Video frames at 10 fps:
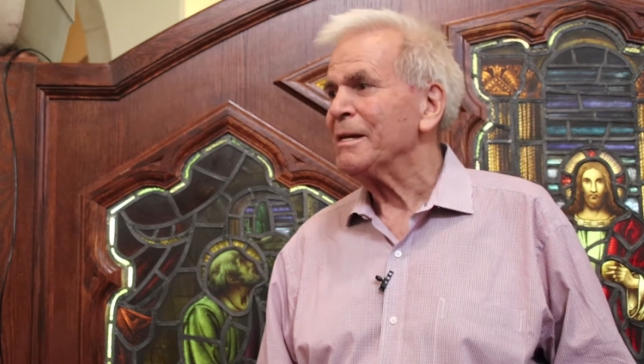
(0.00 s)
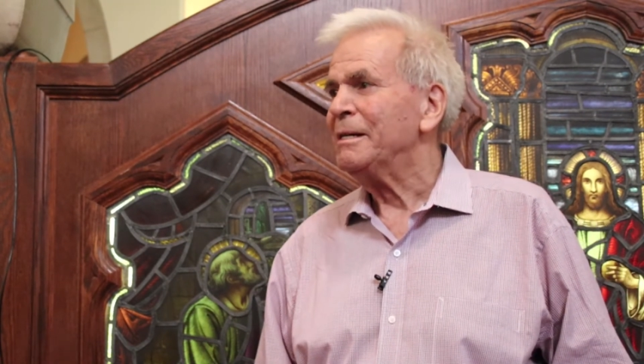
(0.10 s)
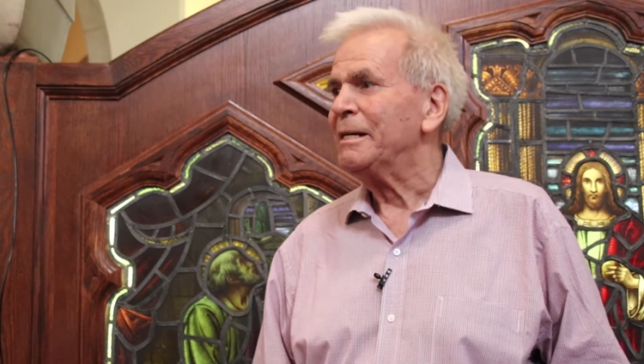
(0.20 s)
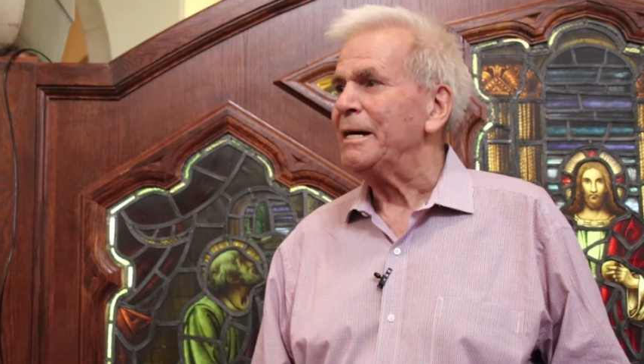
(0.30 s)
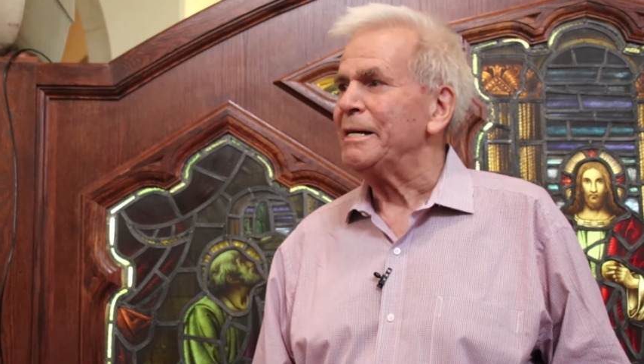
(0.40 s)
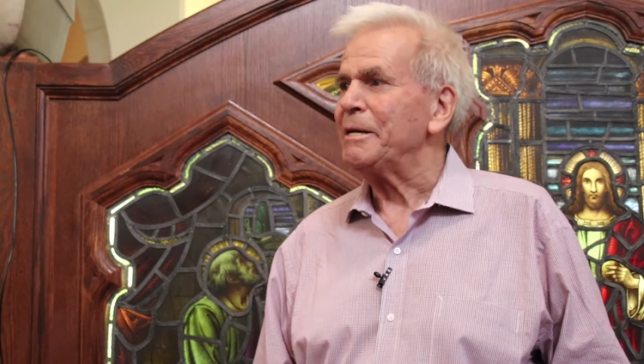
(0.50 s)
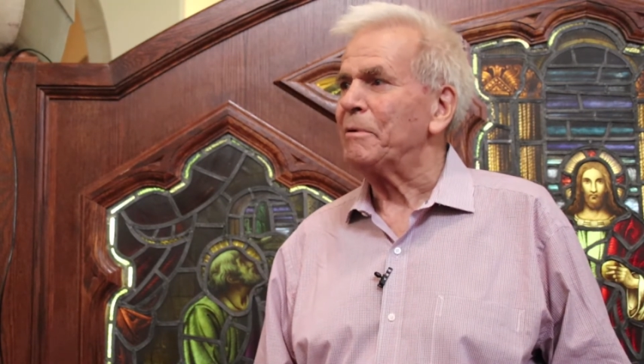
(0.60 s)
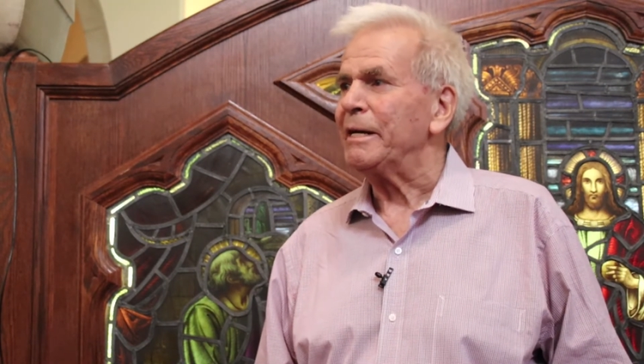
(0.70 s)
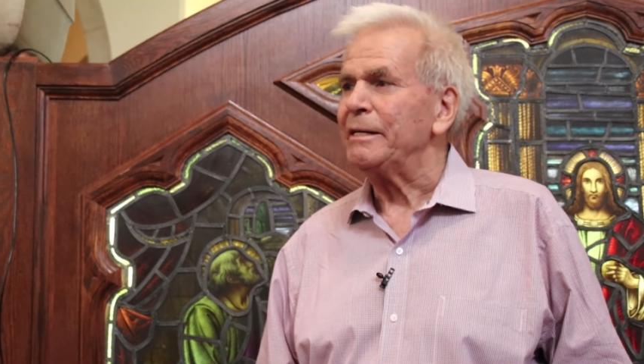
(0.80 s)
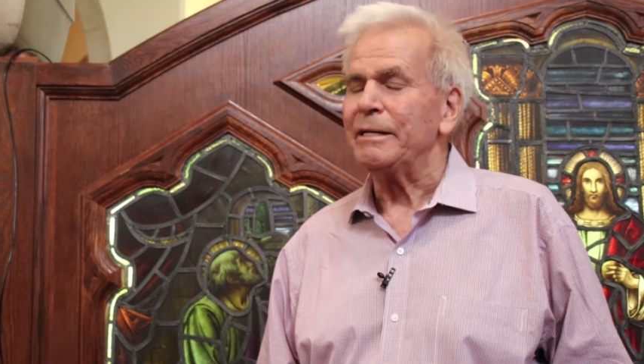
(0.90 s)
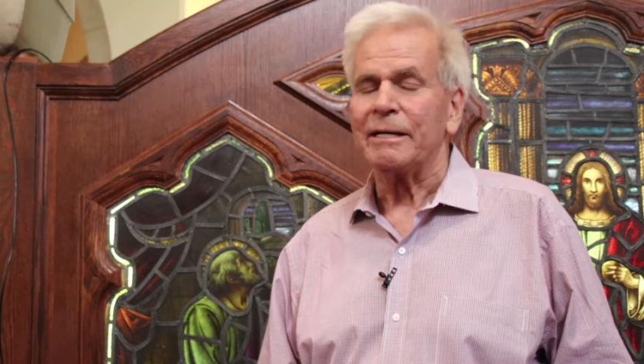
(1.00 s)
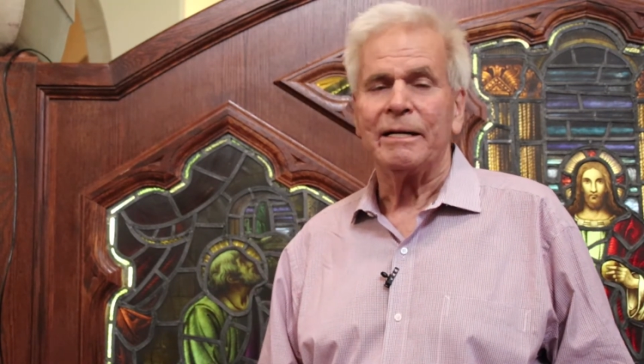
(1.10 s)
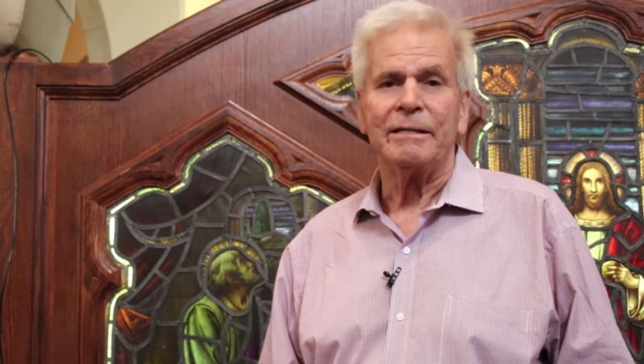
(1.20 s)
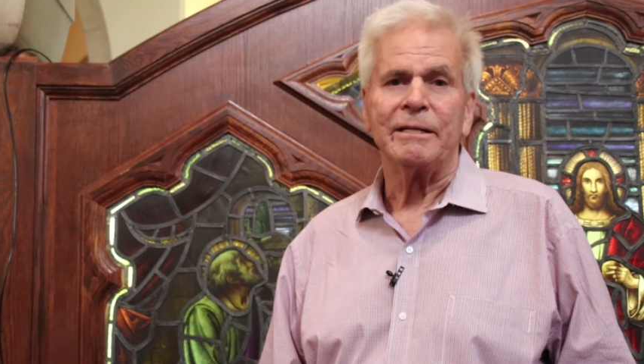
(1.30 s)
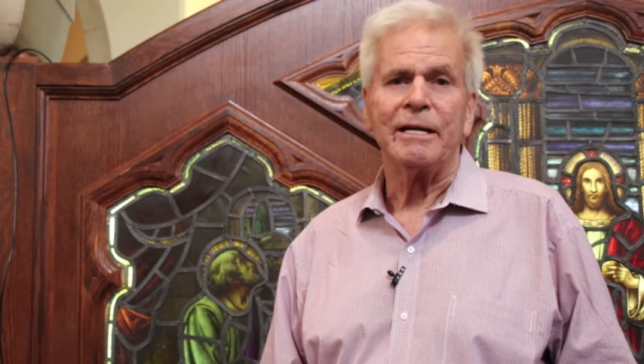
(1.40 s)
Anyway,
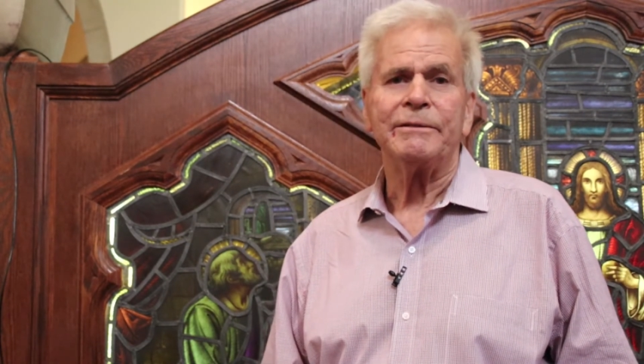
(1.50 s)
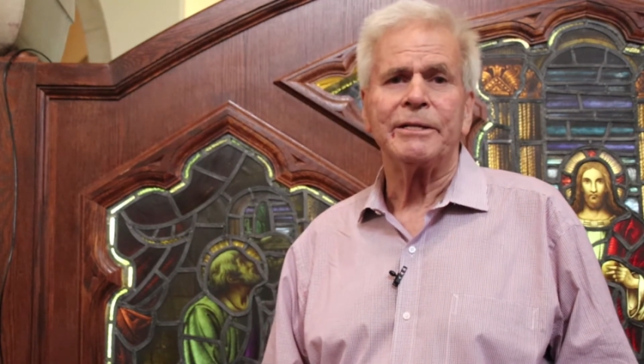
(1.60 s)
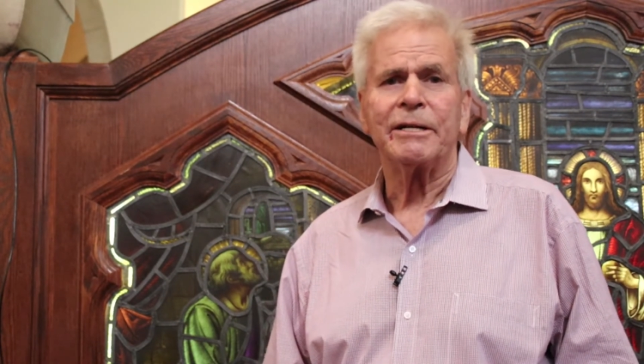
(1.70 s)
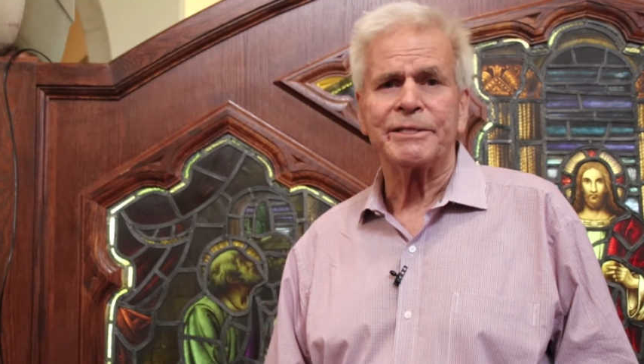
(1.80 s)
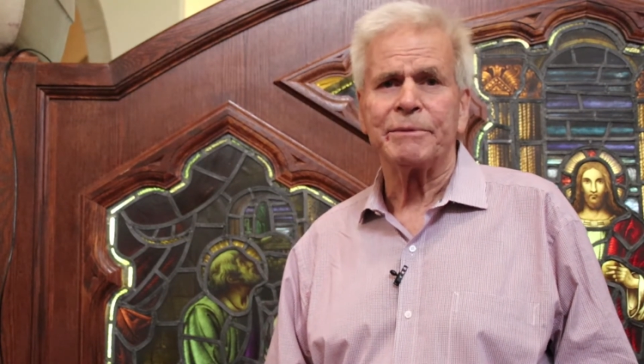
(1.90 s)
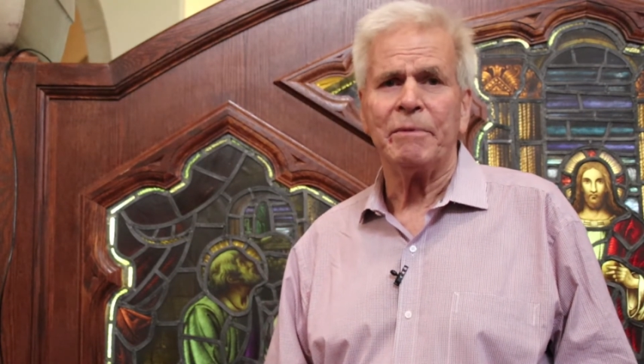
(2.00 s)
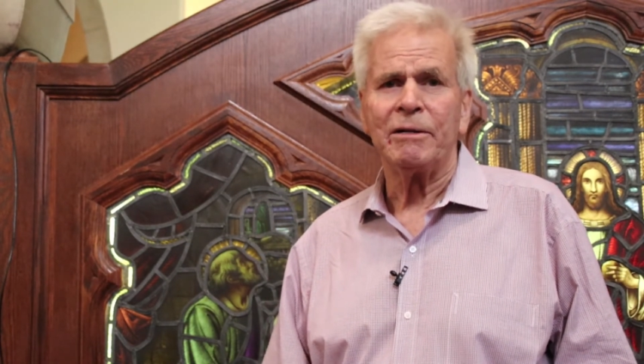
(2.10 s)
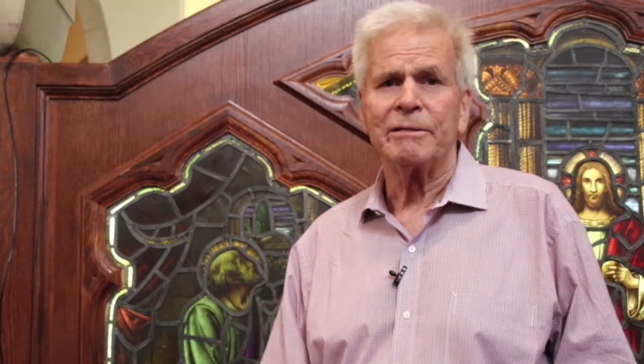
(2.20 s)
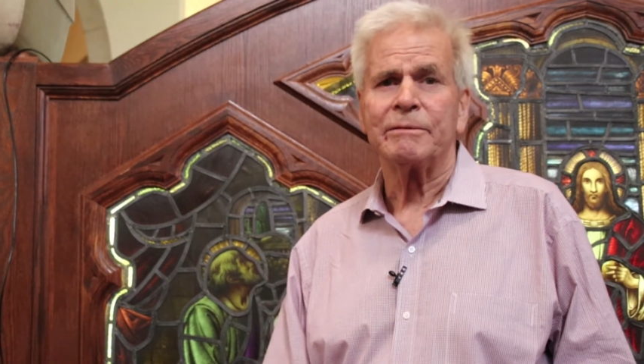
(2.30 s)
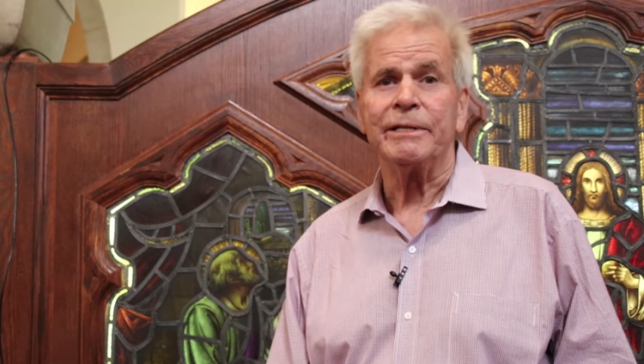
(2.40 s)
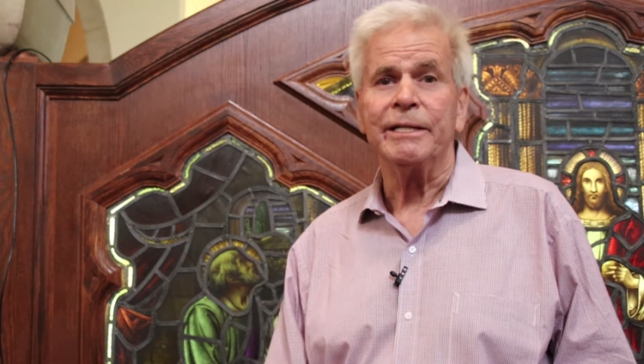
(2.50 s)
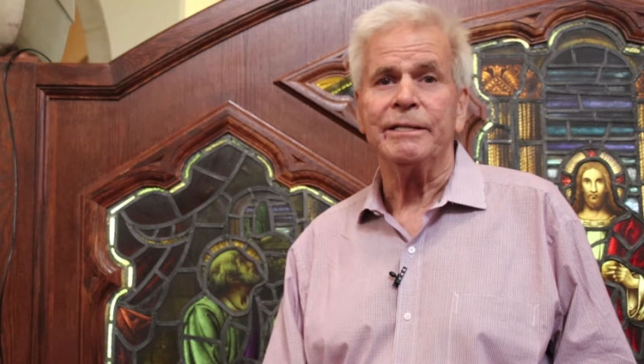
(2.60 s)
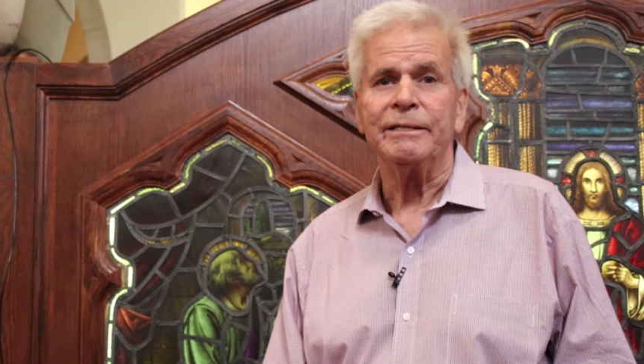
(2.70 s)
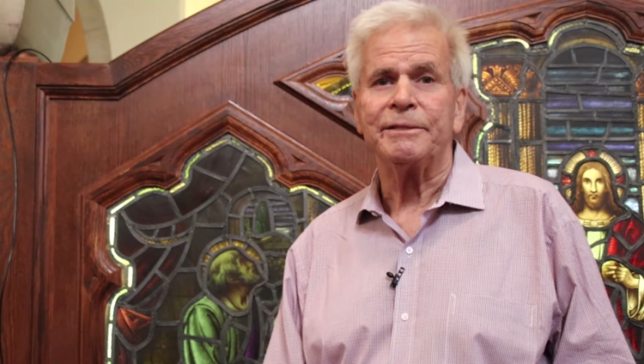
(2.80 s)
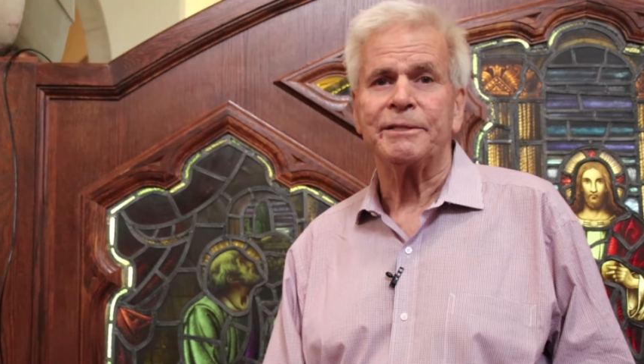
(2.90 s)
and there are smaller
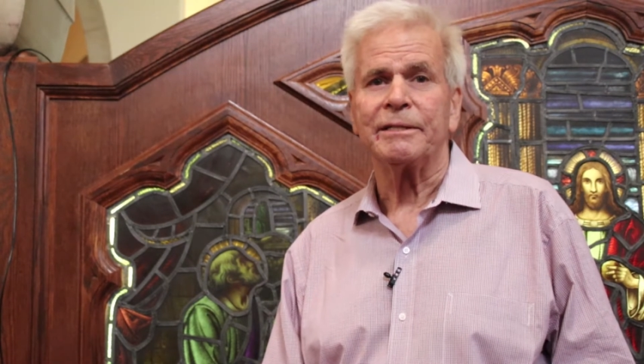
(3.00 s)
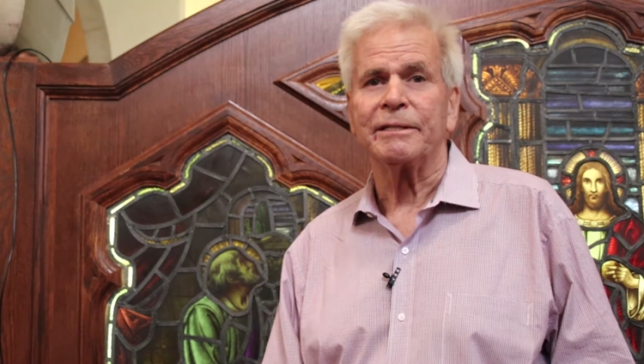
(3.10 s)
reeds